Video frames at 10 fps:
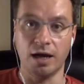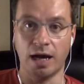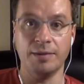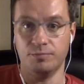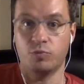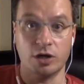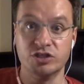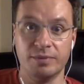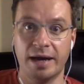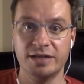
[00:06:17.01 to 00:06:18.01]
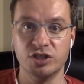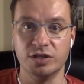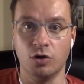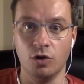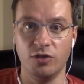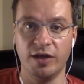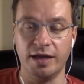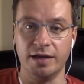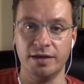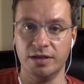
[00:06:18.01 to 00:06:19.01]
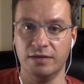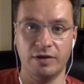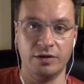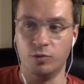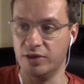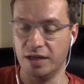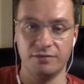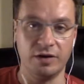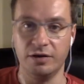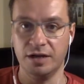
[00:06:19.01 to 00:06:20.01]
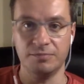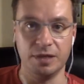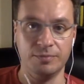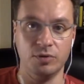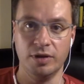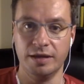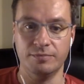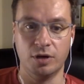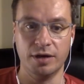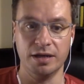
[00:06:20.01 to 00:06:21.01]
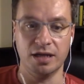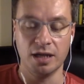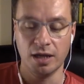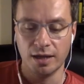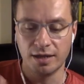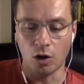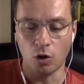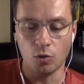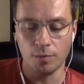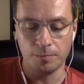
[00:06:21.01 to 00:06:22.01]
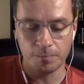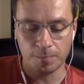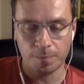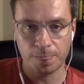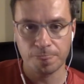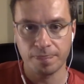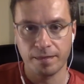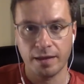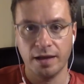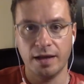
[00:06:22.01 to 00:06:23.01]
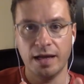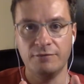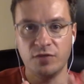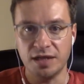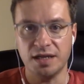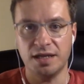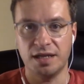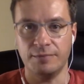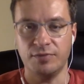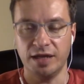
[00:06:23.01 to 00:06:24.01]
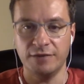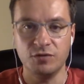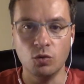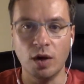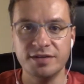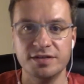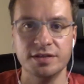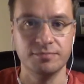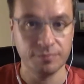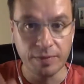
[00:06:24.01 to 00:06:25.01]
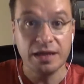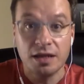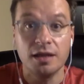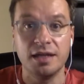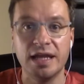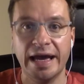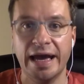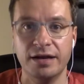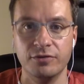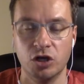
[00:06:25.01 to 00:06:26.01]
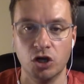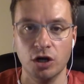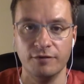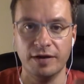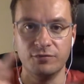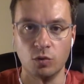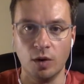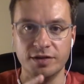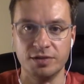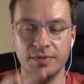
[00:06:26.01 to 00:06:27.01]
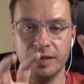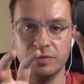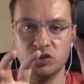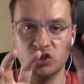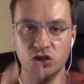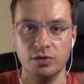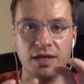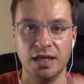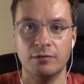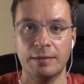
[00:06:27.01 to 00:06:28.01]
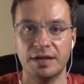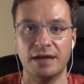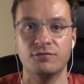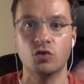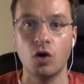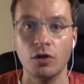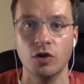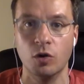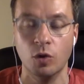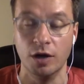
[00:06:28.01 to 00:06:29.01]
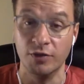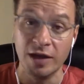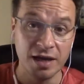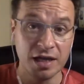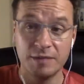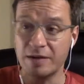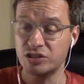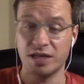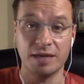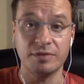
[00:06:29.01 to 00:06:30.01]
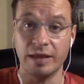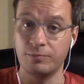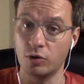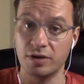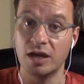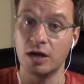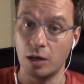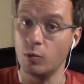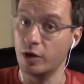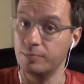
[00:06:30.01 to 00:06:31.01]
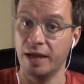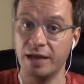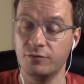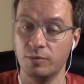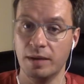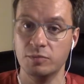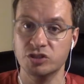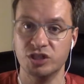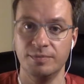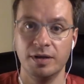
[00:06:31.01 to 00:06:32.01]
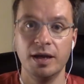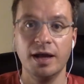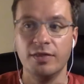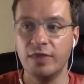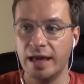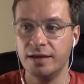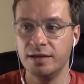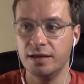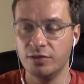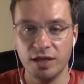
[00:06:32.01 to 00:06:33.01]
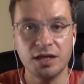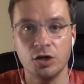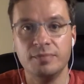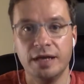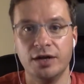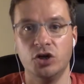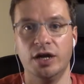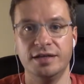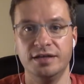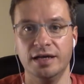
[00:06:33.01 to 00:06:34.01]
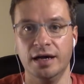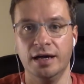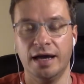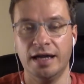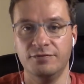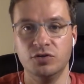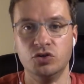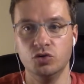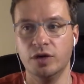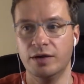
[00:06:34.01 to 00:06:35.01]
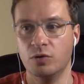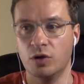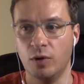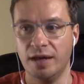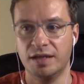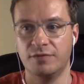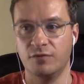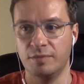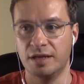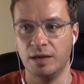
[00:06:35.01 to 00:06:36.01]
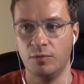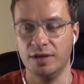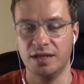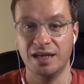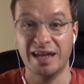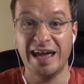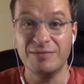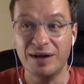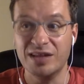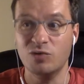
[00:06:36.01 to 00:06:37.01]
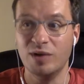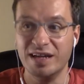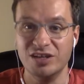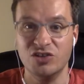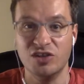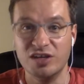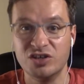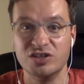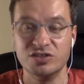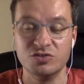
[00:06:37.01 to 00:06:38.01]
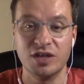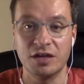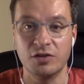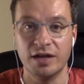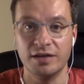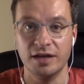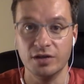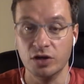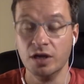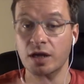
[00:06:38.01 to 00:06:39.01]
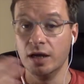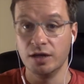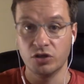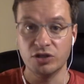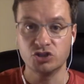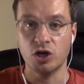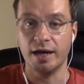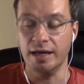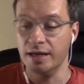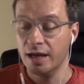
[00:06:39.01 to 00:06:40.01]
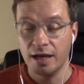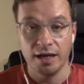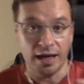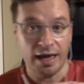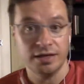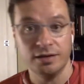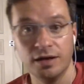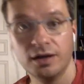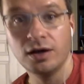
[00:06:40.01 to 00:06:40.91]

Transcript: I'm project managing the whole thing in these with these various people and parties. So if this is something, if you want to basically stay ahead of the curve, and if you want to be able to use these websites for all they're worth, especially something like Proz.com where you're paying for membership, then this could be a good idea. And if you do get a request from someone says, hey, by the way, do you think you could do this or that and the other, then try it. And